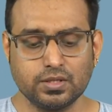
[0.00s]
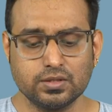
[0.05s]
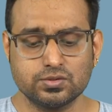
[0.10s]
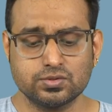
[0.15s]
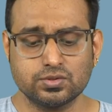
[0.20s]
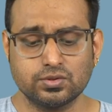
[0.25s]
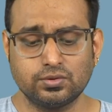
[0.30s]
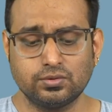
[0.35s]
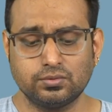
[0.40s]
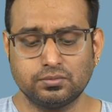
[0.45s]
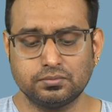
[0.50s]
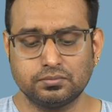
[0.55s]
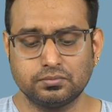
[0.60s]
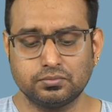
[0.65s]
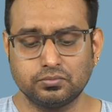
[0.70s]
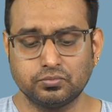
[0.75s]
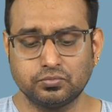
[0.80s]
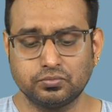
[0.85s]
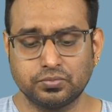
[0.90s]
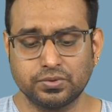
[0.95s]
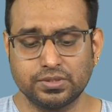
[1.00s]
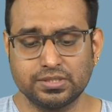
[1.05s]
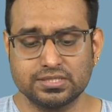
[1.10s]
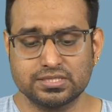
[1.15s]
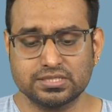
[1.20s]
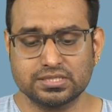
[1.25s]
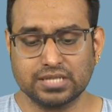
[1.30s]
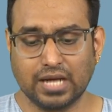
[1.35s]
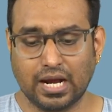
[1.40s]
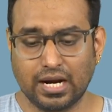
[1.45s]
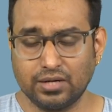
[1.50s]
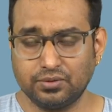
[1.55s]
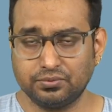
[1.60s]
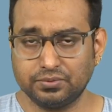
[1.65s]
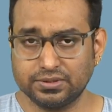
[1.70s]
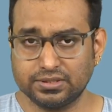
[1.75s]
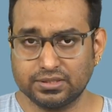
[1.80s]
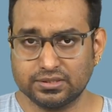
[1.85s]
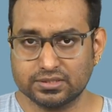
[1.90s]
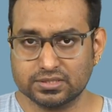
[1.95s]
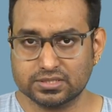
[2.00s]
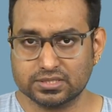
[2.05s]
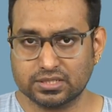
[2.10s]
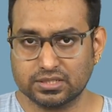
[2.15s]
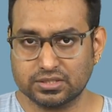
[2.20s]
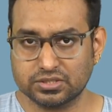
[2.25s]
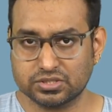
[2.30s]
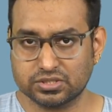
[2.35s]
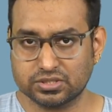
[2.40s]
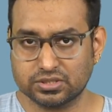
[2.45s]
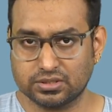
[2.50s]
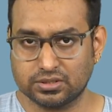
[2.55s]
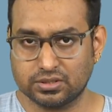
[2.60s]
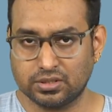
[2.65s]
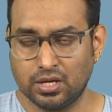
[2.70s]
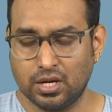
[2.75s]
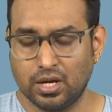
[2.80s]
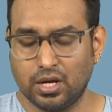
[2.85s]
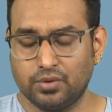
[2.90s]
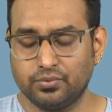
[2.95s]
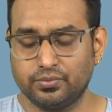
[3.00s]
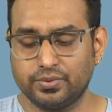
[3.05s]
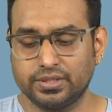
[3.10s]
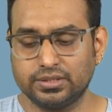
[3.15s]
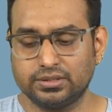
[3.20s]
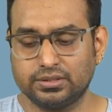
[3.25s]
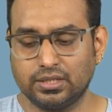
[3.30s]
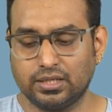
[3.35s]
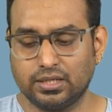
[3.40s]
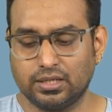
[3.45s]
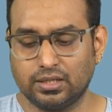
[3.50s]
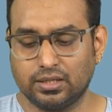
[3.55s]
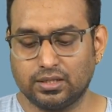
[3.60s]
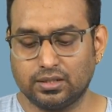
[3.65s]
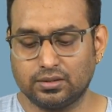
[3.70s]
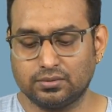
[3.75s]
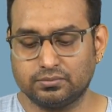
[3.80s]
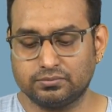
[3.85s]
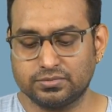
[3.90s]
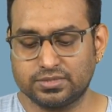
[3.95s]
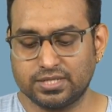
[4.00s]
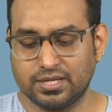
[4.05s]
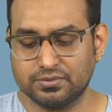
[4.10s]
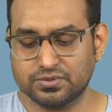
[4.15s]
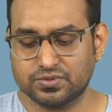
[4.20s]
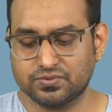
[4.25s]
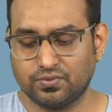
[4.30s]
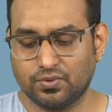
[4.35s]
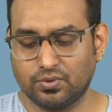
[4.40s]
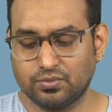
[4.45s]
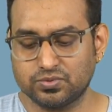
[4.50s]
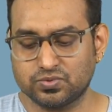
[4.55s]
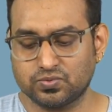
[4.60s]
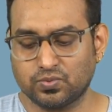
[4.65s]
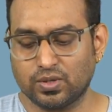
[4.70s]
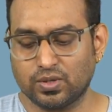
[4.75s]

So We'll start with the discussion with uh, James Forbes